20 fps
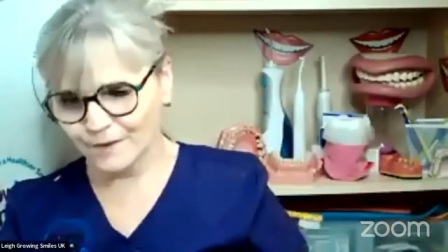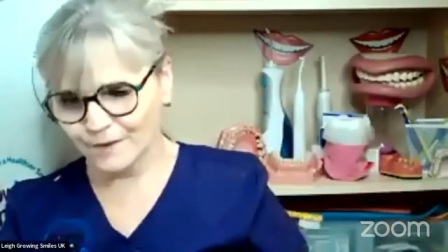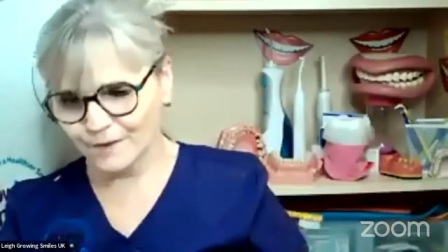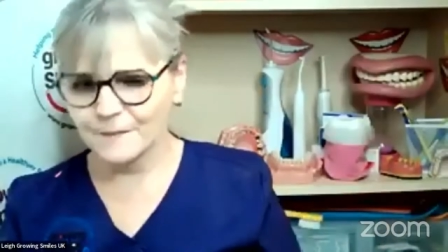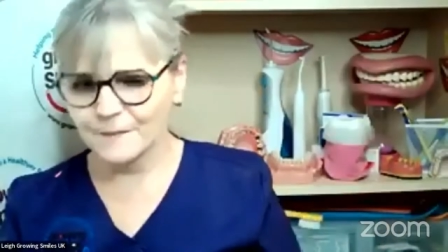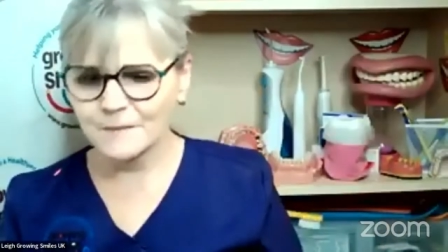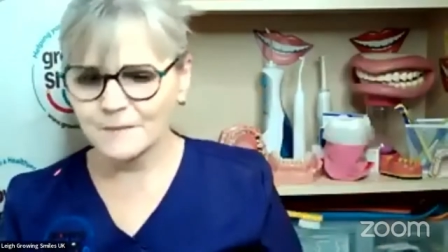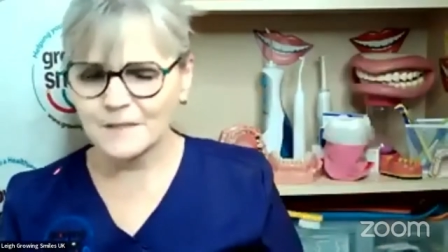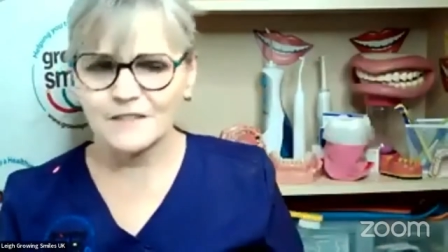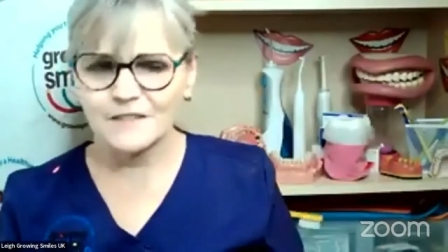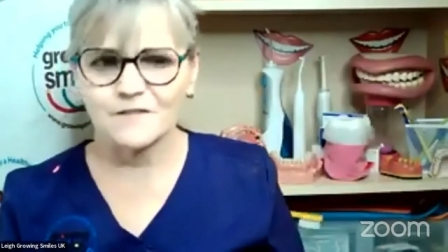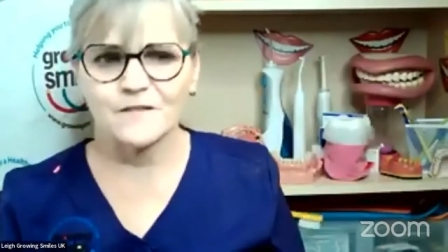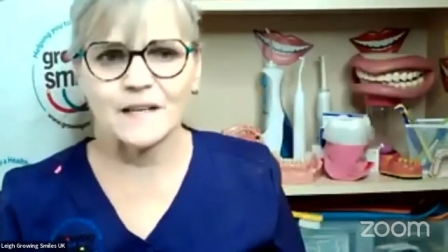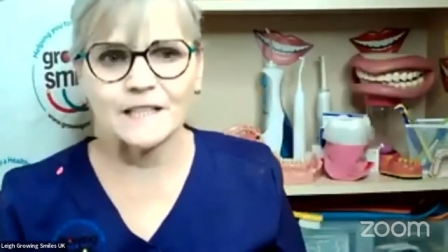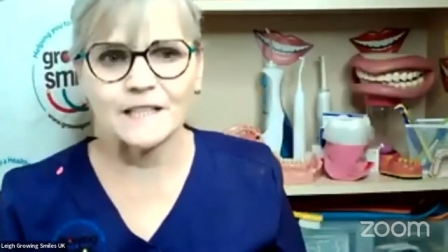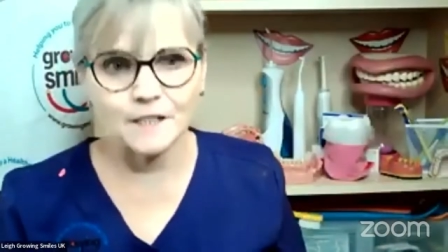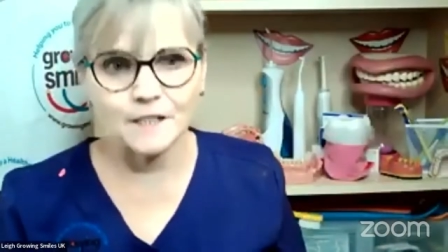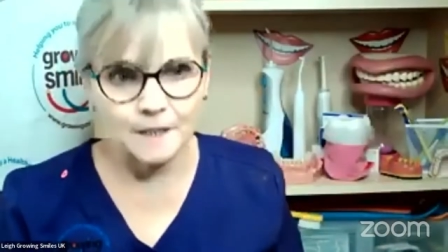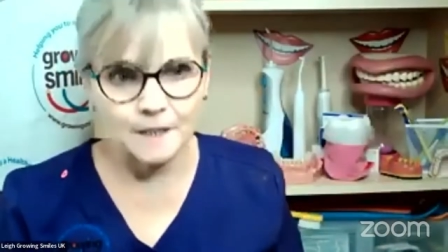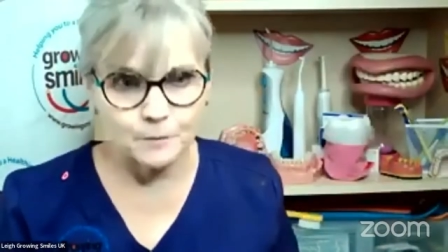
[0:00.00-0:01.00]
keep this
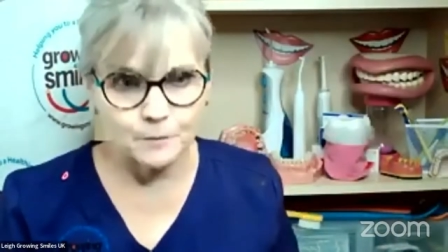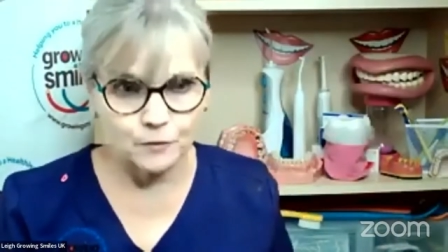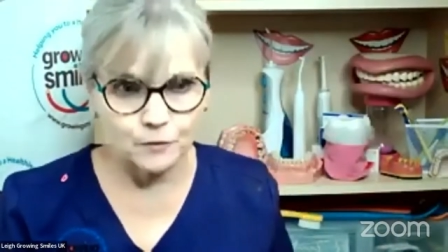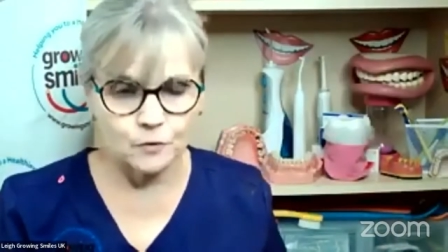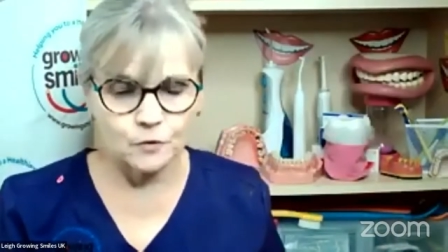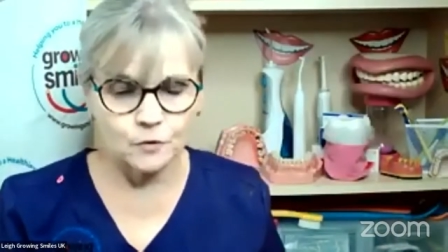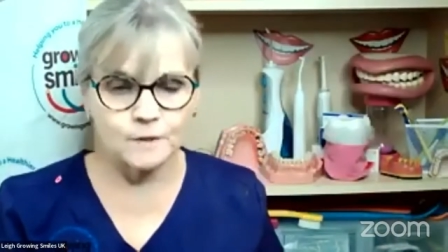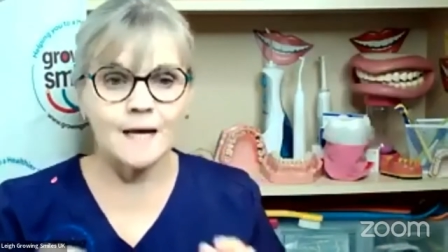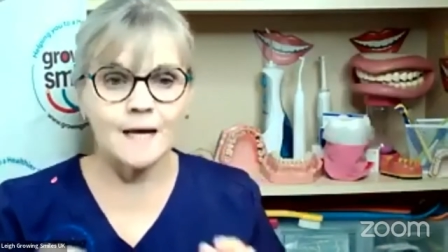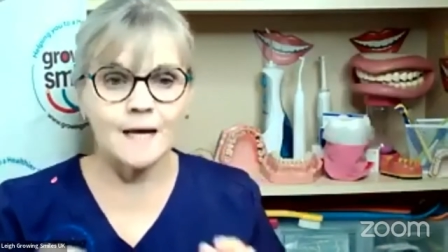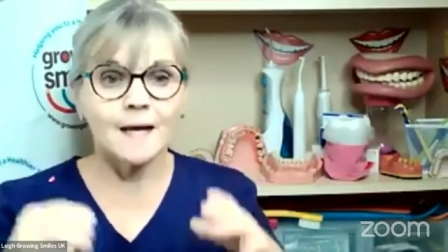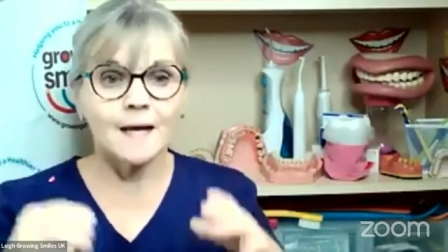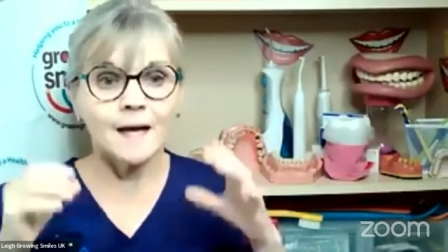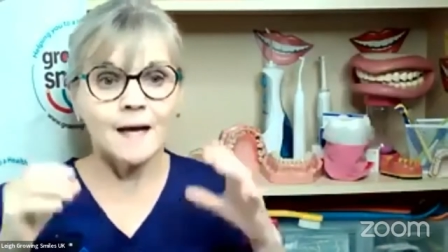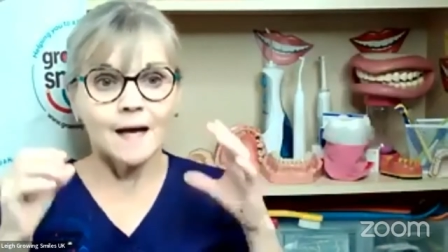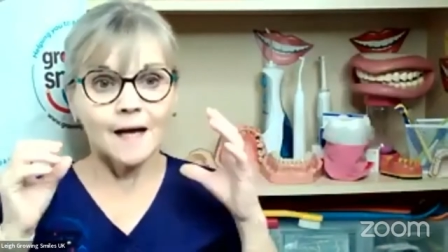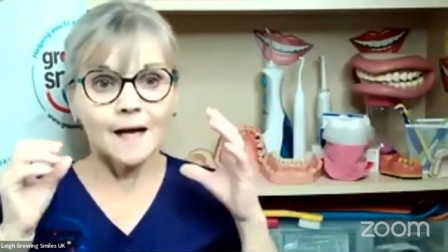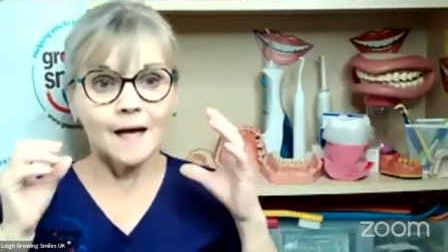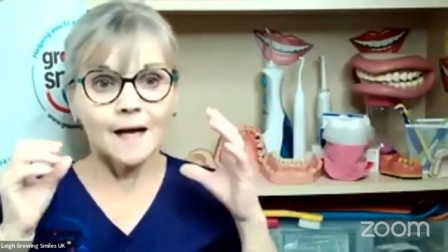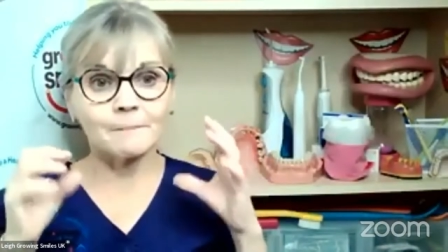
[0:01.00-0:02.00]
fairly broad.
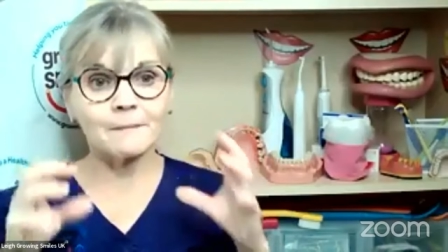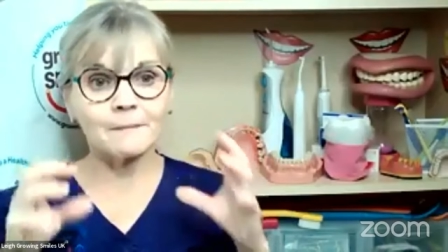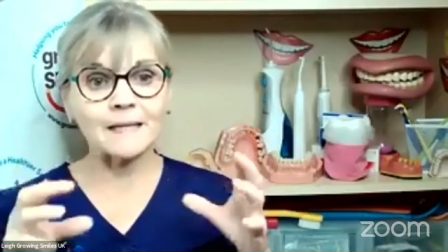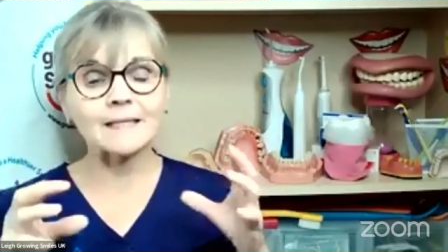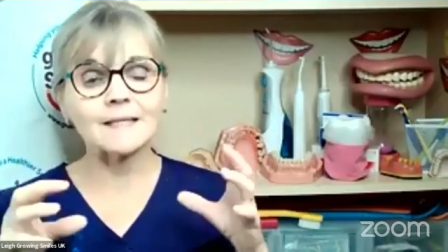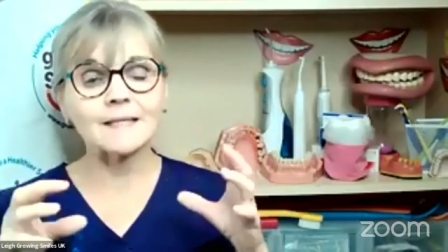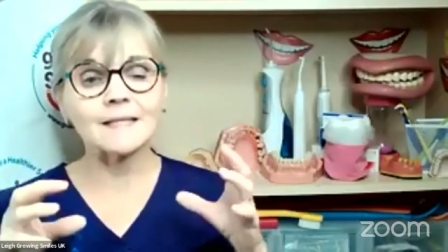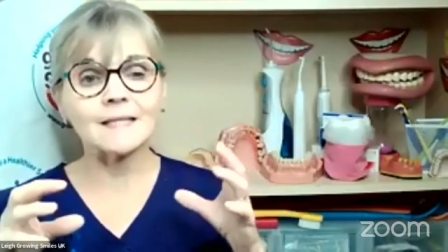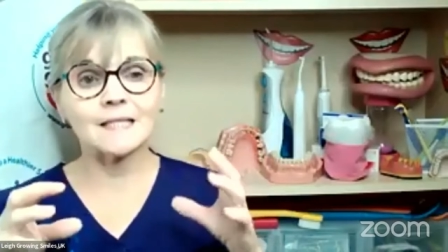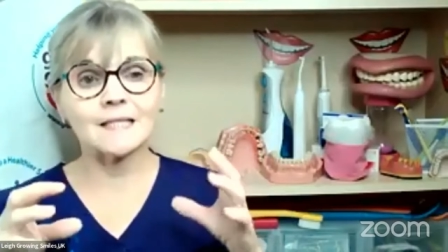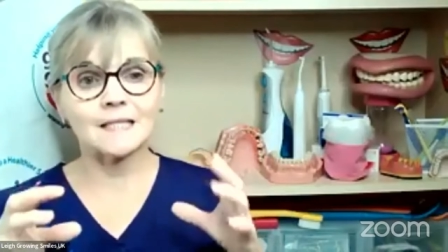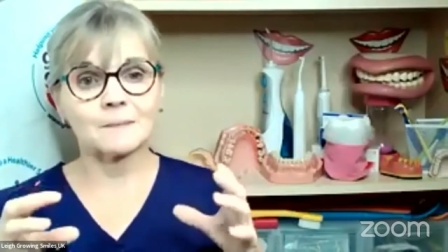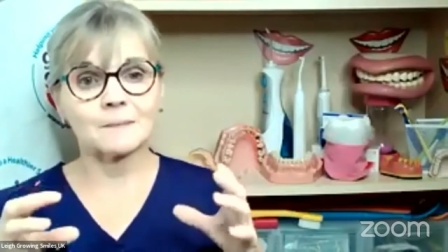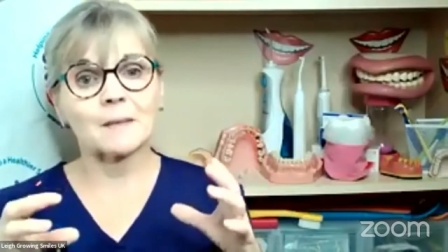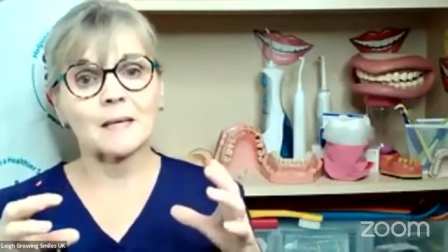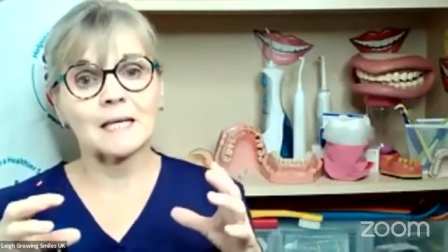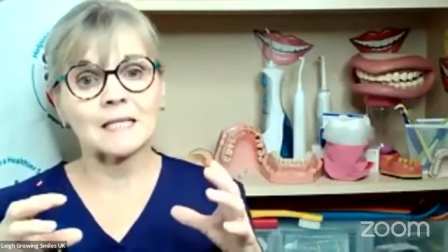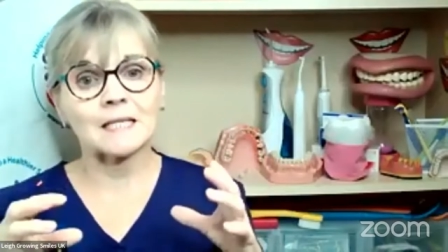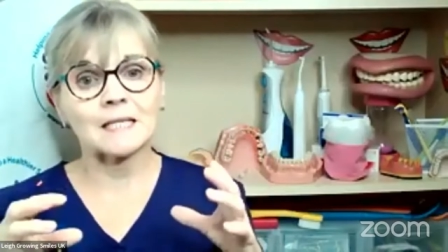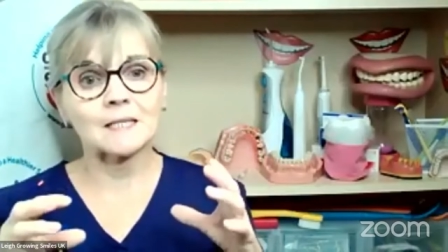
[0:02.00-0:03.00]
I mean the
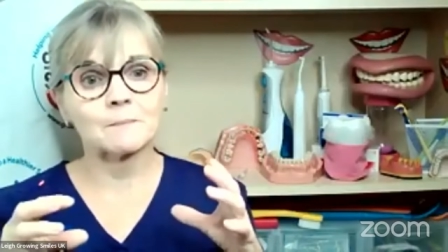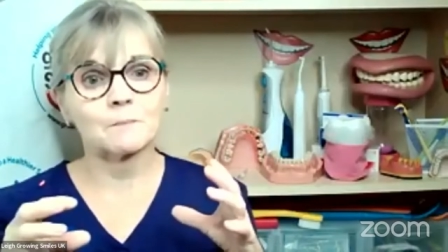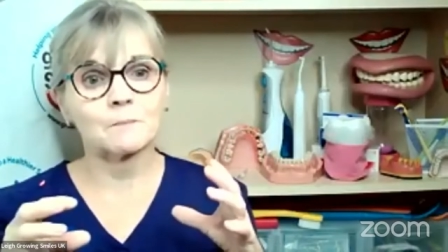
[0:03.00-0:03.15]
space